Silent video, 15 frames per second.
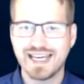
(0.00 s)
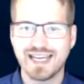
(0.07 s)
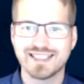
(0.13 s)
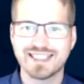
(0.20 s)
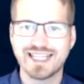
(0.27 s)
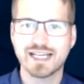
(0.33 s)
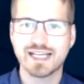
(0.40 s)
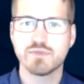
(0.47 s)

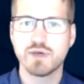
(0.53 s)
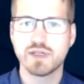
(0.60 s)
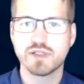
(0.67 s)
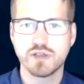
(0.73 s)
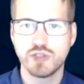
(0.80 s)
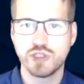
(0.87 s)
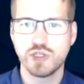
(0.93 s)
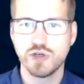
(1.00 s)
text
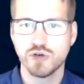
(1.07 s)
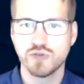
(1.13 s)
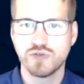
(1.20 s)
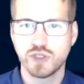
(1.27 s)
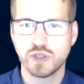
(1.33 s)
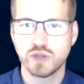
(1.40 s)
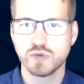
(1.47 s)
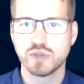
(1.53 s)
message to your
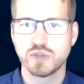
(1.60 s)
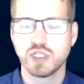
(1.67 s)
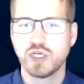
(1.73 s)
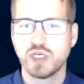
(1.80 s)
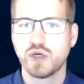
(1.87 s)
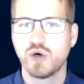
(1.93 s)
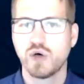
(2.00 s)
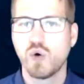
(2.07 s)
phone,
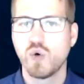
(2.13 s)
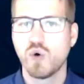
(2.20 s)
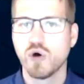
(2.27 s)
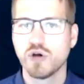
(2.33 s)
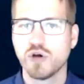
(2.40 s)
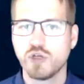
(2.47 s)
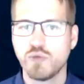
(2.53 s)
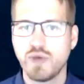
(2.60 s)
or
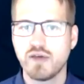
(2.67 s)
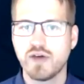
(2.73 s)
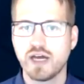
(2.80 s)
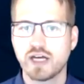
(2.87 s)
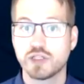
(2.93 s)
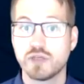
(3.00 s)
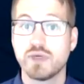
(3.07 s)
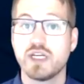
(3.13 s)
you may have
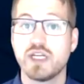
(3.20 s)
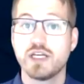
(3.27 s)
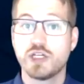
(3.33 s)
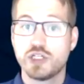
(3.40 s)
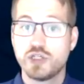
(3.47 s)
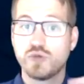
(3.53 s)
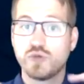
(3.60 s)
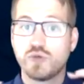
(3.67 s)
actually been
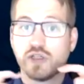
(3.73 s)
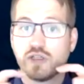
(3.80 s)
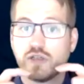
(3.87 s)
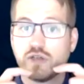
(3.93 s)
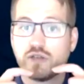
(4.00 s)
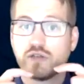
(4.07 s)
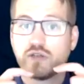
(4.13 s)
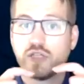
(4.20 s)
issued a
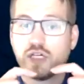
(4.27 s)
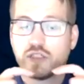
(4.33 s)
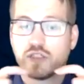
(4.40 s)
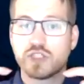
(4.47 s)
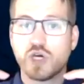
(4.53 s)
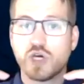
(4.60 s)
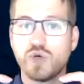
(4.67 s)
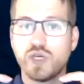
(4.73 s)
little
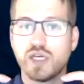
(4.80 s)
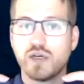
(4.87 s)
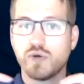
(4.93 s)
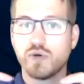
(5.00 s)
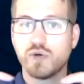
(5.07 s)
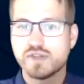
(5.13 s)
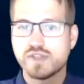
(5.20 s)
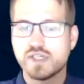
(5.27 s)
token
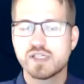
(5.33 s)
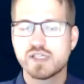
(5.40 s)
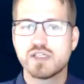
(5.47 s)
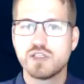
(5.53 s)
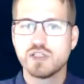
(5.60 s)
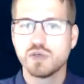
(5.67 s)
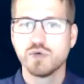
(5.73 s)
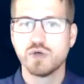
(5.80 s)
with a
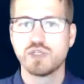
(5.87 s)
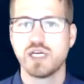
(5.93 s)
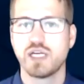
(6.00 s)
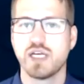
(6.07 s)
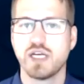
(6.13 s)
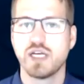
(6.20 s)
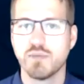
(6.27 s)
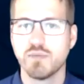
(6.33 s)
6-digit
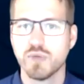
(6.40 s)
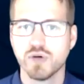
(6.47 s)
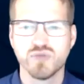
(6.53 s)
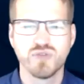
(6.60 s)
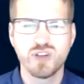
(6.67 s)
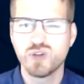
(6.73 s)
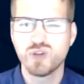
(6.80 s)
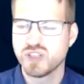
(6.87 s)
rotating number.
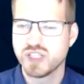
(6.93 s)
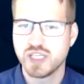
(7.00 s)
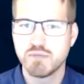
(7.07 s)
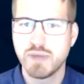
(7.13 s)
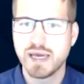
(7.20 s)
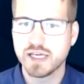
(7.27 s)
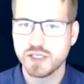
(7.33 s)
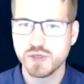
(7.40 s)
Frequently,
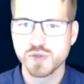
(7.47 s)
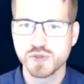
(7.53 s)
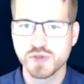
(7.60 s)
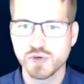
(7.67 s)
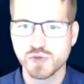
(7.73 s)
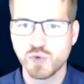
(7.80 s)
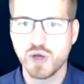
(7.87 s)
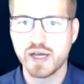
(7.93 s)
bank
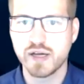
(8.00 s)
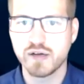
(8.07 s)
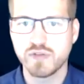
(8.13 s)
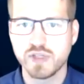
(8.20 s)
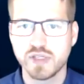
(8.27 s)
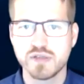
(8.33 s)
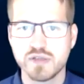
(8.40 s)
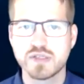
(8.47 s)
users will have
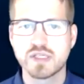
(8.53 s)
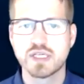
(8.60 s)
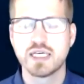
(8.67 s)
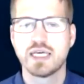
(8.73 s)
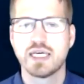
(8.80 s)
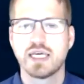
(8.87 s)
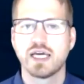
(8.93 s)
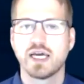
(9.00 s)
these,
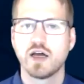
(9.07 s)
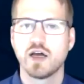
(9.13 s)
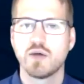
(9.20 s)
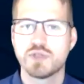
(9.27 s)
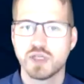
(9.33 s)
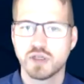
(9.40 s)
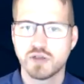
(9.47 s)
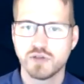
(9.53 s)

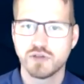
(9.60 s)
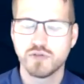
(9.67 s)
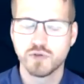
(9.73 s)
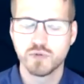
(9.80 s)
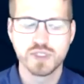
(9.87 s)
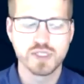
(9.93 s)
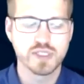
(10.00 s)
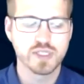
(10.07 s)
particularly for
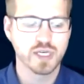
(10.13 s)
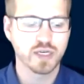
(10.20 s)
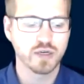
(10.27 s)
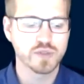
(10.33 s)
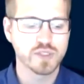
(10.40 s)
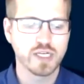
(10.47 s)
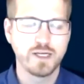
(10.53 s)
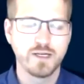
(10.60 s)
business
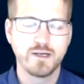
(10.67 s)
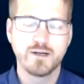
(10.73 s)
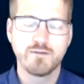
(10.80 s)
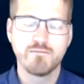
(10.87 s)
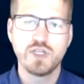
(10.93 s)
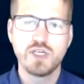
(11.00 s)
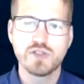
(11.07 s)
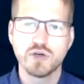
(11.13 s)
accounts.
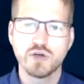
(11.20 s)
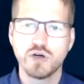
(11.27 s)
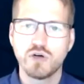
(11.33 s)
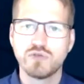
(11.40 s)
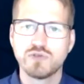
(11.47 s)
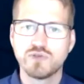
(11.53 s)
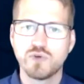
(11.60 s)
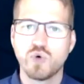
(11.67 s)
These are all
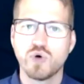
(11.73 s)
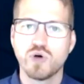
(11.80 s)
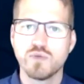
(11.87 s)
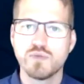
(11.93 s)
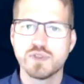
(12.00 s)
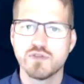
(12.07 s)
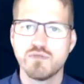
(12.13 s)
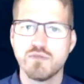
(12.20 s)

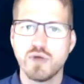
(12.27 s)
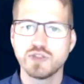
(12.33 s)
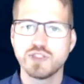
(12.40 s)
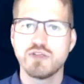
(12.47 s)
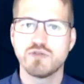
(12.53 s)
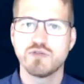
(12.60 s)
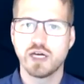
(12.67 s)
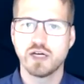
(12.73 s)
forms of
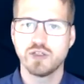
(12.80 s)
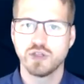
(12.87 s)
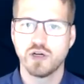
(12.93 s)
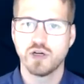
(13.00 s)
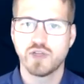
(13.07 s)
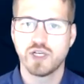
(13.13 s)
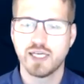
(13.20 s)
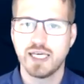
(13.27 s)
multi-factor
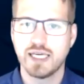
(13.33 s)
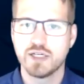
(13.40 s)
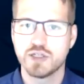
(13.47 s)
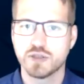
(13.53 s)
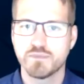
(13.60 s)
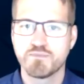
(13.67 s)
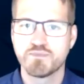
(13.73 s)
authentication.